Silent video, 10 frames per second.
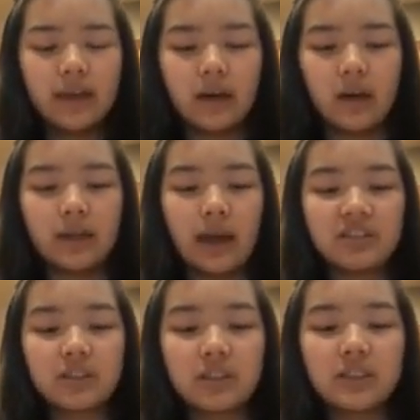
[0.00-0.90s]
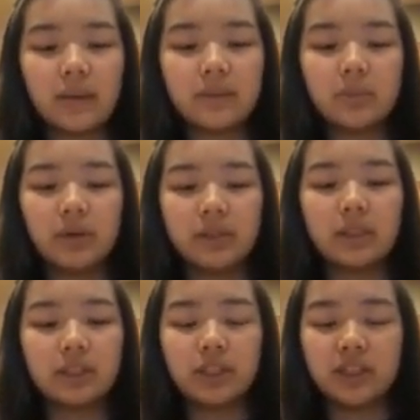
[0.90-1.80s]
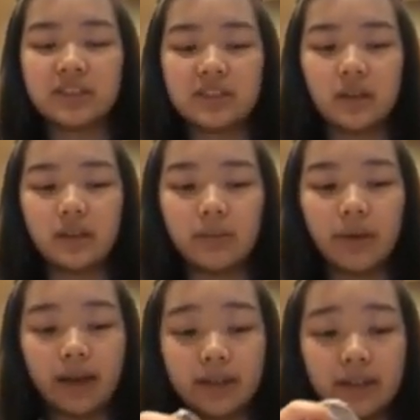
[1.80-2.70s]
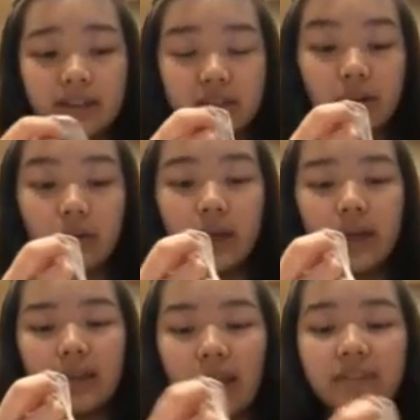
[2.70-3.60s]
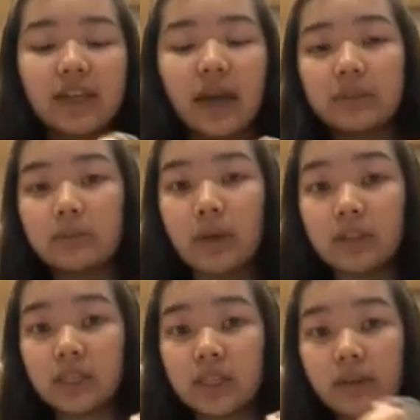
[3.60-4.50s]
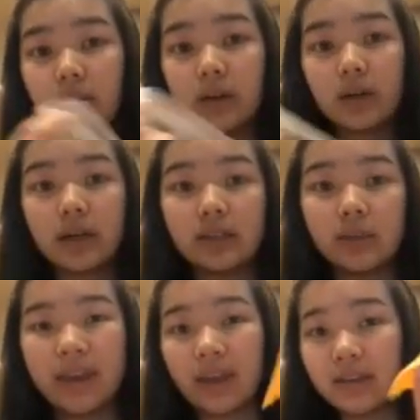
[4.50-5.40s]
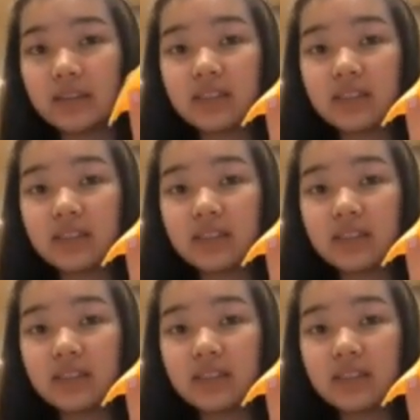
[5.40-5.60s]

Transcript: now is a good time to put the cheese on the patty so they have time to melt together in the pan.